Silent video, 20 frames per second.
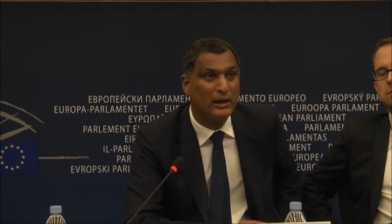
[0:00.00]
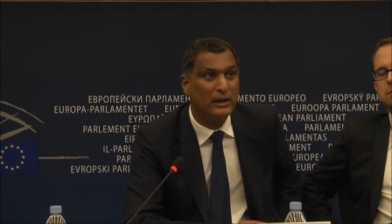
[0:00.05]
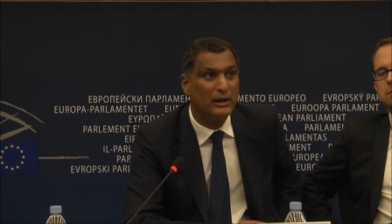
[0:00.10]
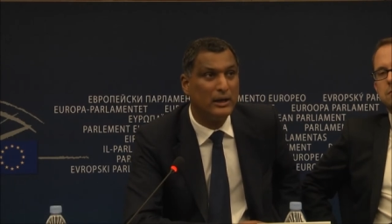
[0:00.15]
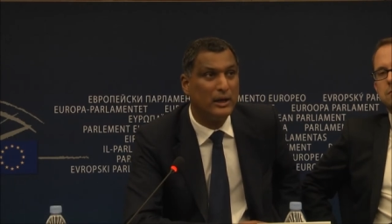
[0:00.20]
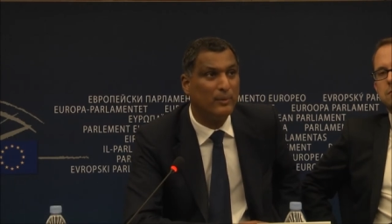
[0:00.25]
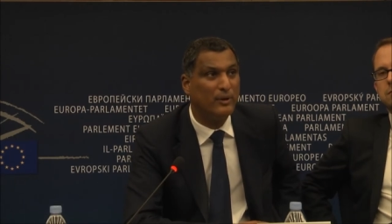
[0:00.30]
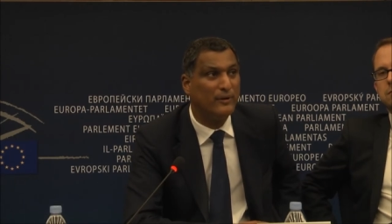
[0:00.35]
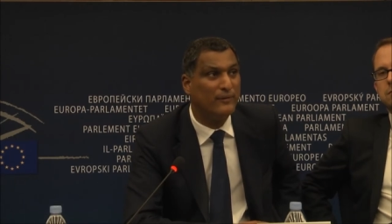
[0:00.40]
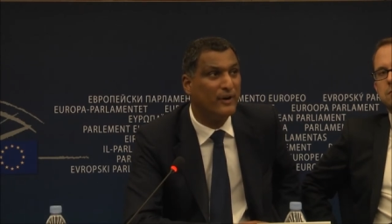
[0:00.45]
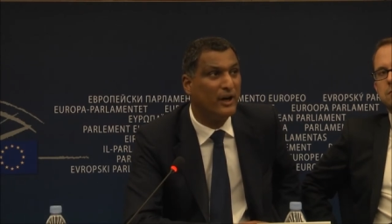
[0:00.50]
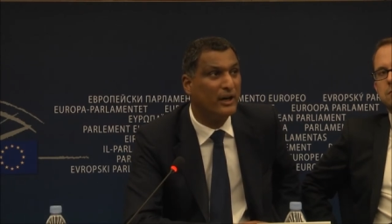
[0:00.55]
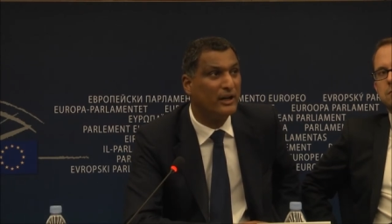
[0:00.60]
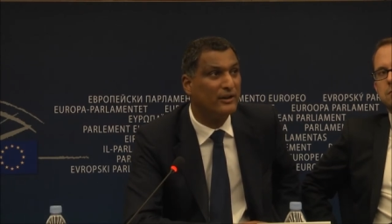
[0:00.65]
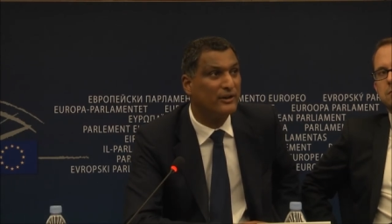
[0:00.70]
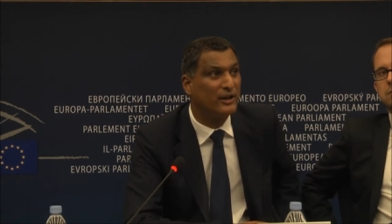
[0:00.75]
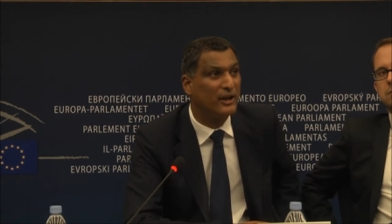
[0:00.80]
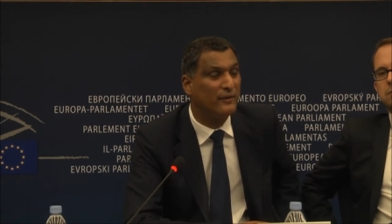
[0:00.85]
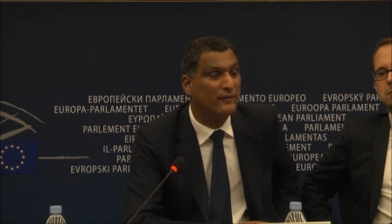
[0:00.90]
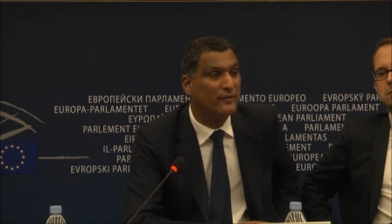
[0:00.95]
Let me finally
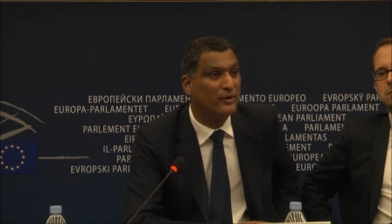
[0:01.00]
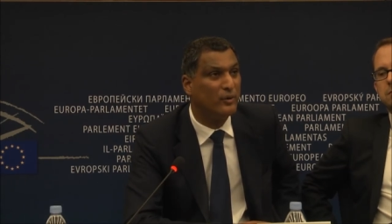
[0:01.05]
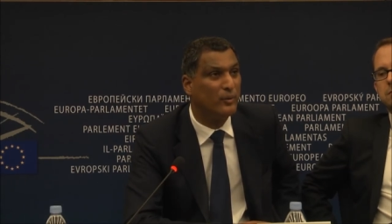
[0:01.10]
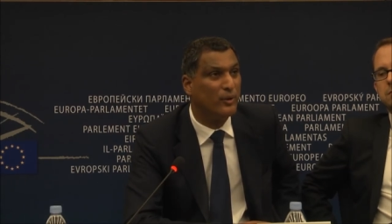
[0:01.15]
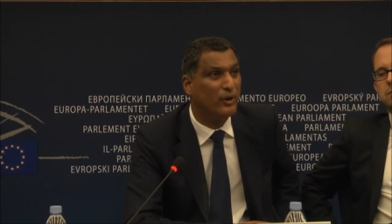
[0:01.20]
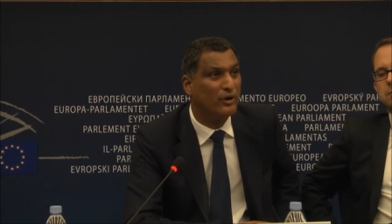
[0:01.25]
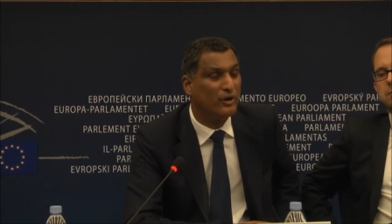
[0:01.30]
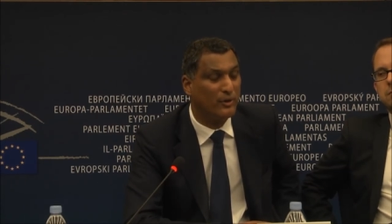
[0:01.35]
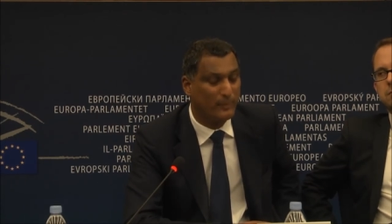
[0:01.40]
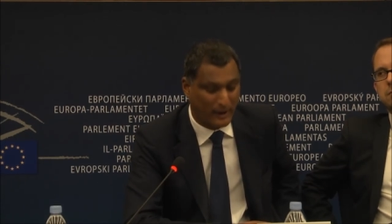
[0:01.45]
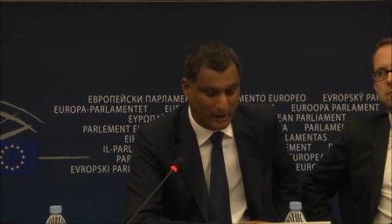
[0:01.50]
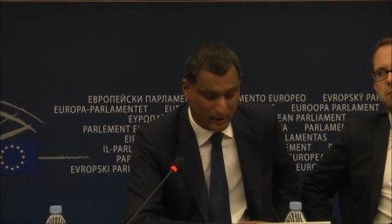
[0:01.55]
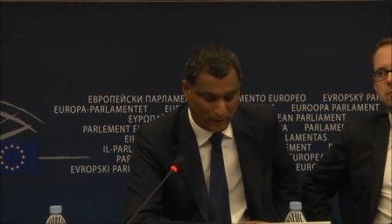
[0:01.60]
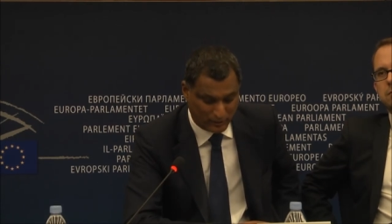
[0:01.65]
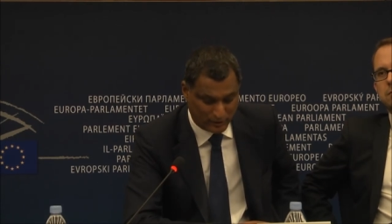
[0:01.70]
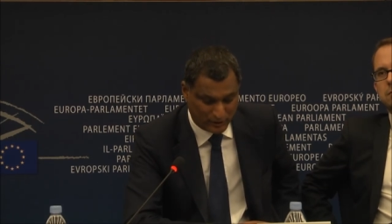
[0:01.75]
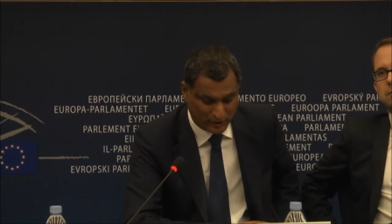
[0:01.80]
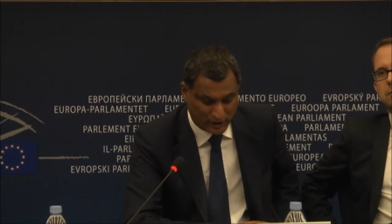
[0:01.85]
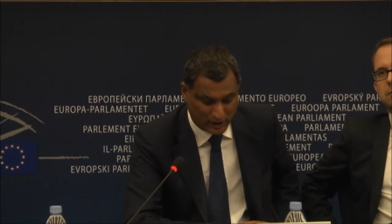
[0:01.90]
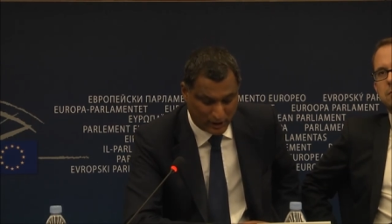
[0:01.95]
say a few words
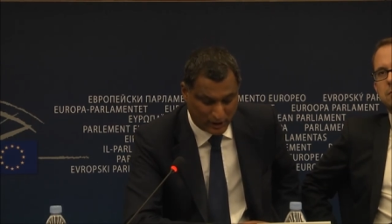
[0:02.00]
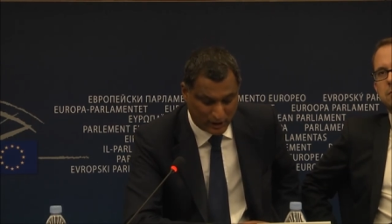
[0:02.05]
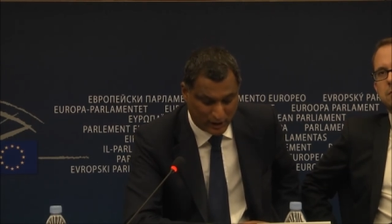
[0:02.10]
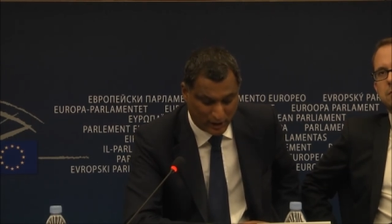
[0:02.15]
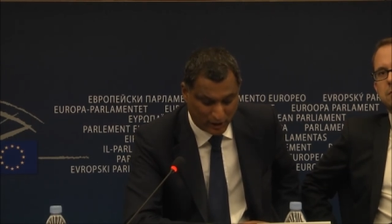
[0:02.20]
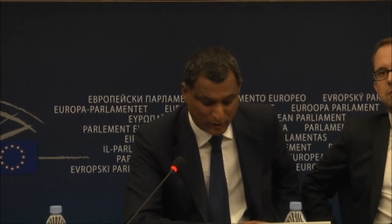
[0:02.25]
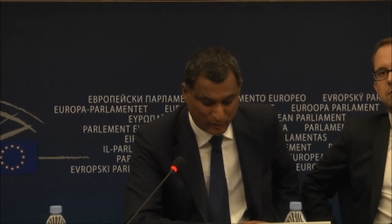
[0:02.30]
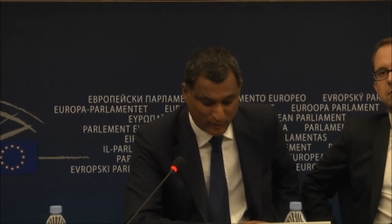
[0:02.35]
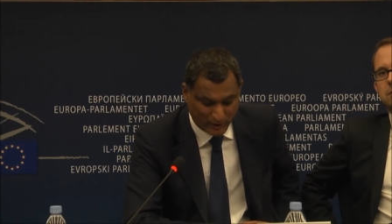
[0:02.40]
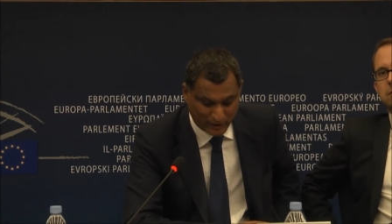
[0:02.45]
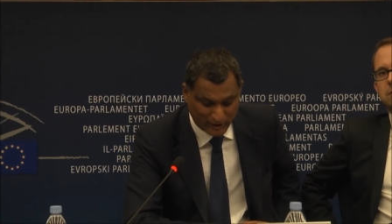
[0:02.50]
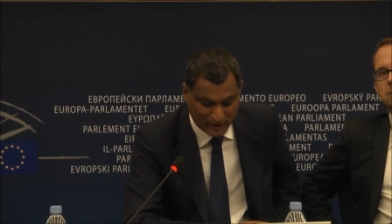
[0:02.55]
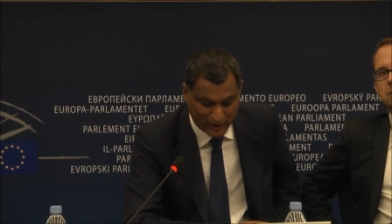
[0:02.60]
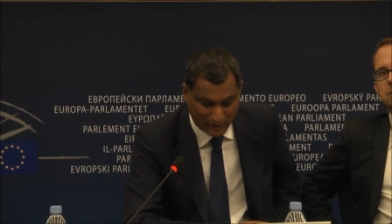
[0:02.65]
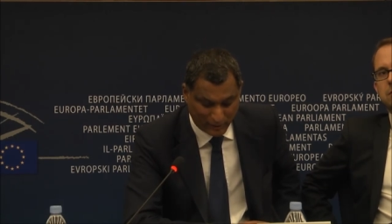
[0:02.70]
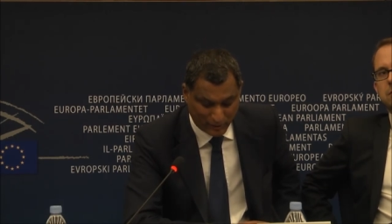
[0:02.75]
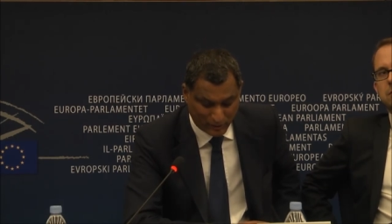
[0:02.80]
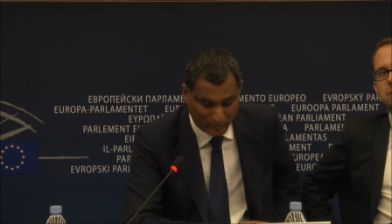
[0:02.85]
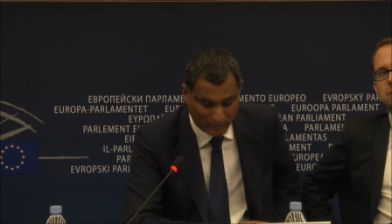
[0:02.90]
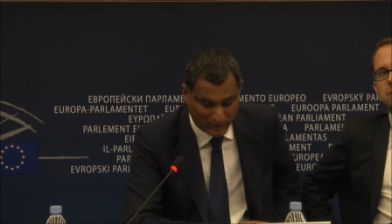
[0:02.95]
about last week's
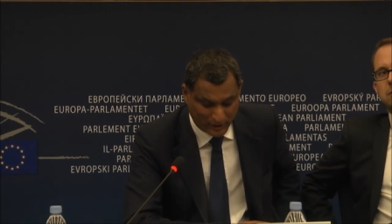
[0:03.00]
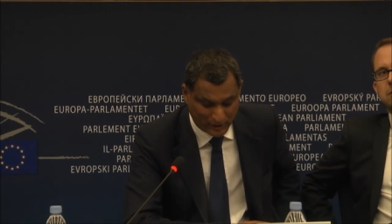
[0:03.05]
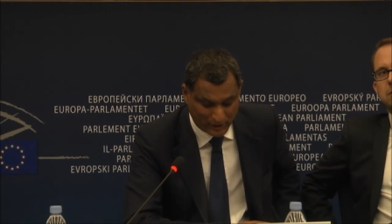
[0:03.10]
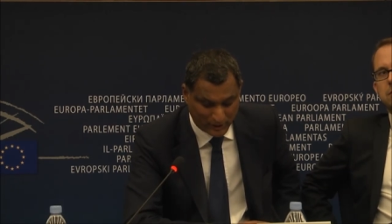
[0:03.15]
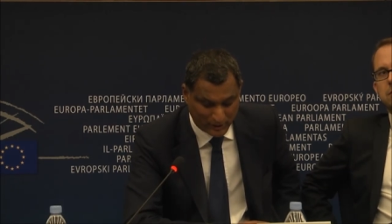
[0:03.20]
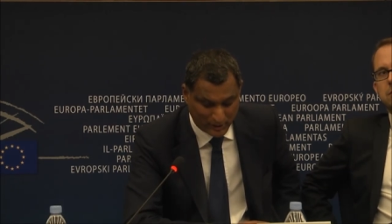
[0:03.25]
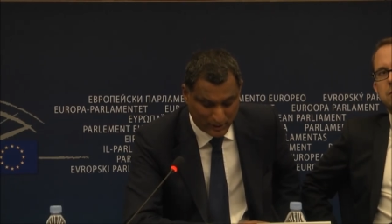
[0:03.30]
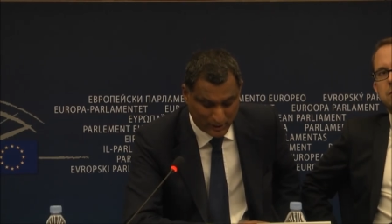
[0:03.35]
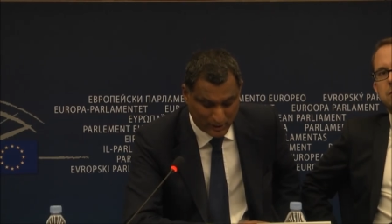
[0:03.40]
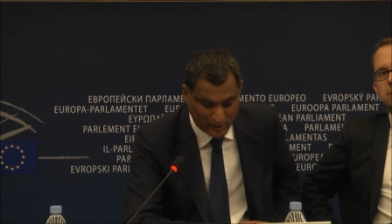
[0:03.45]
council meeting.